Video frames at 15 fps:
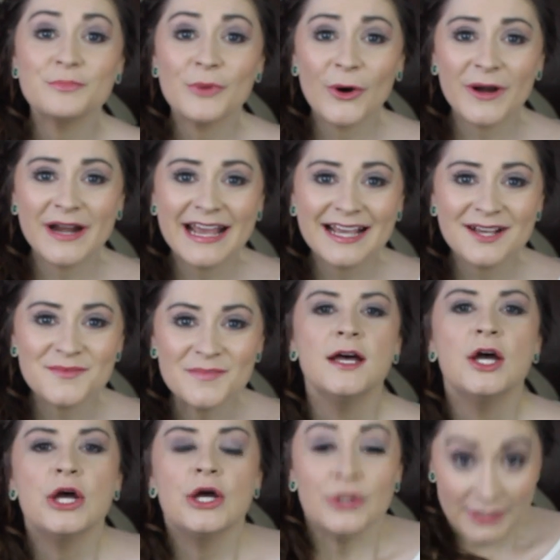morning,
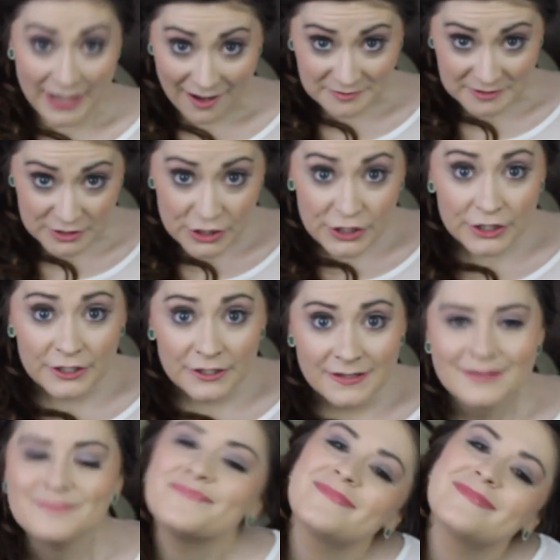good afternoon,
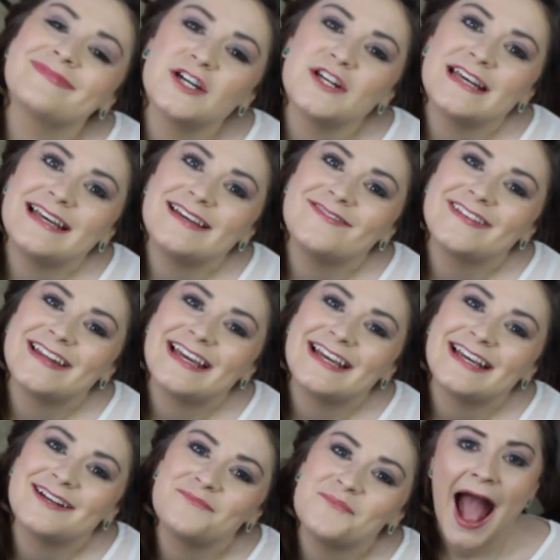good
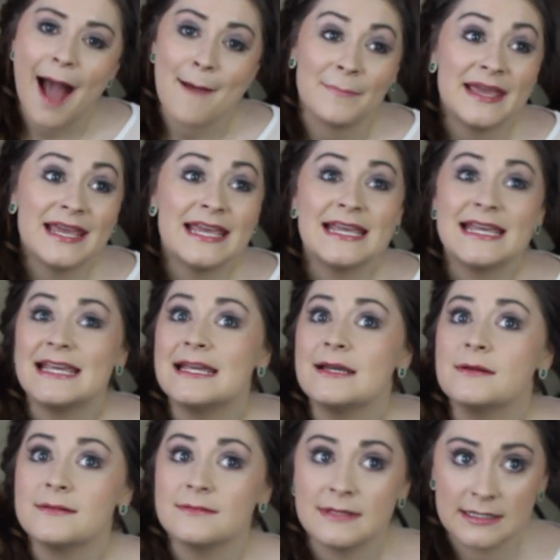evening, happy
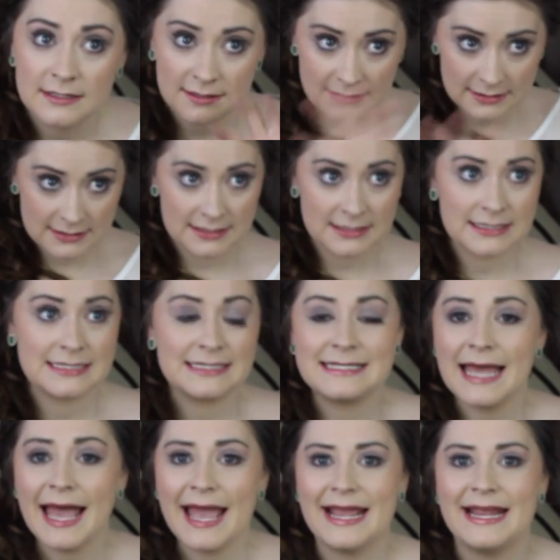
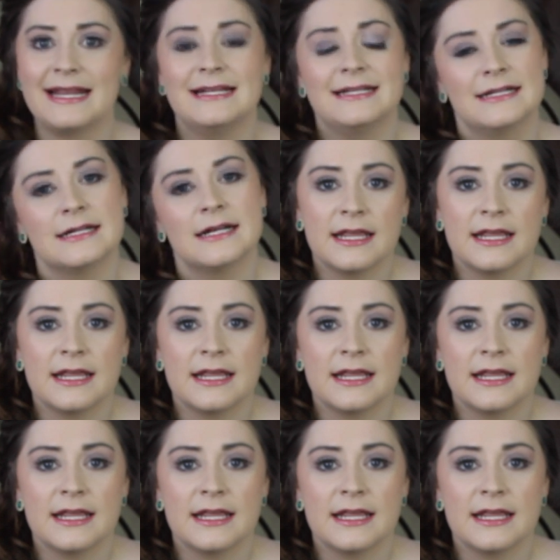day.